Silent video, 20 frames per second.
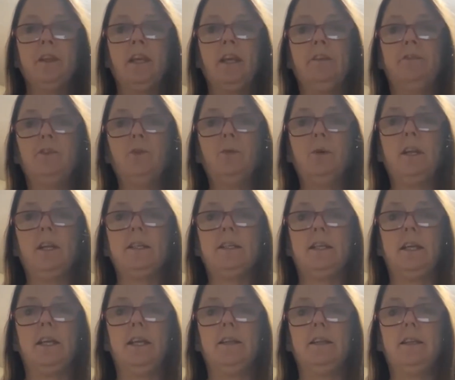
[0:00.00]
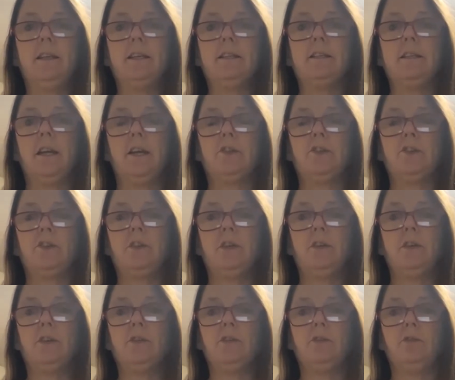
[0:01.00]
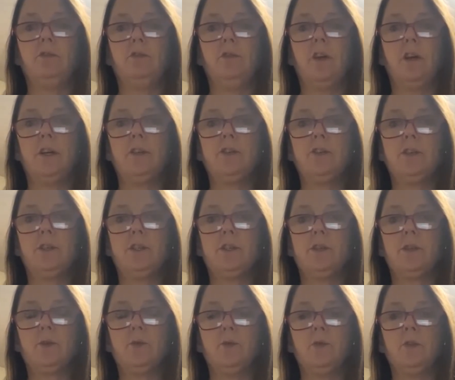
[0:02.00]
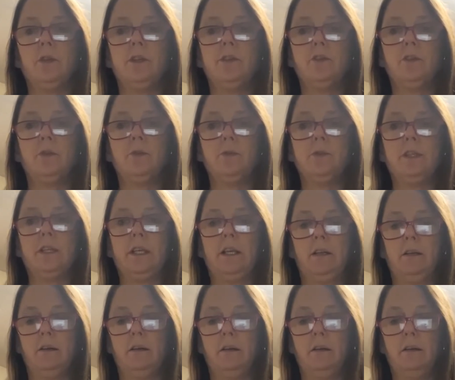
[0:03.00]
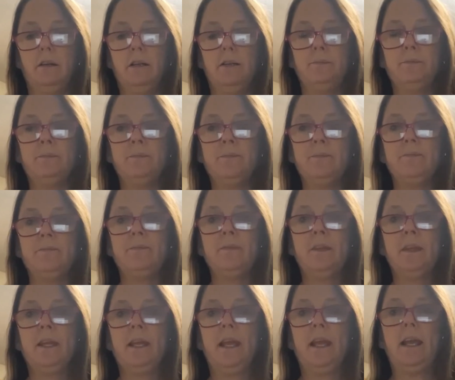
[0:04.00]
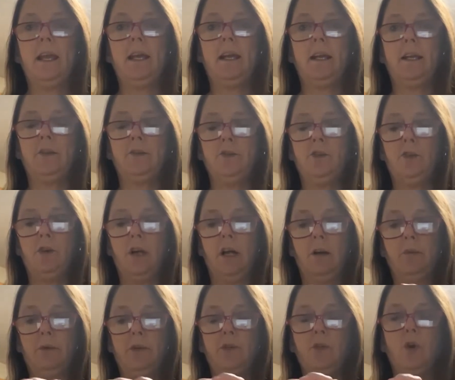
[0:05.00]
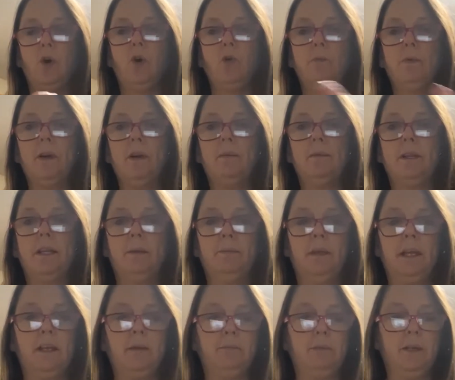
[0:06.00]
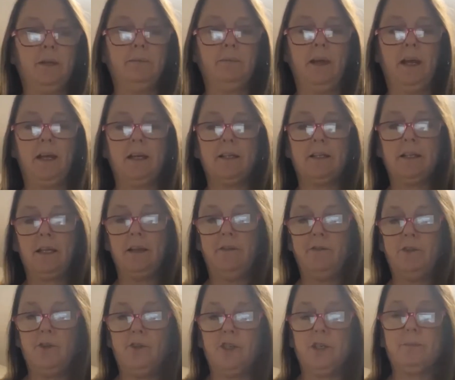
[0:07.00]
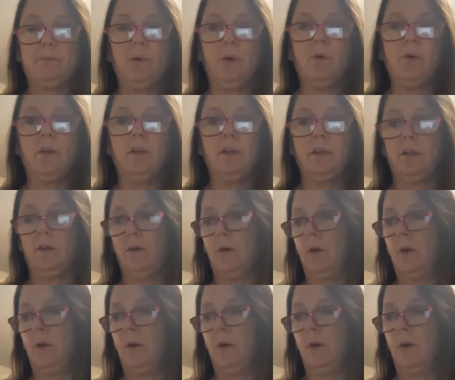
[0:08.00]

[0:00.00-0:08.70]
If you wanna take these next year in your lunch to school and you're going to kindergarten, and you know how when you open them and they make a big mess, if you just poke a little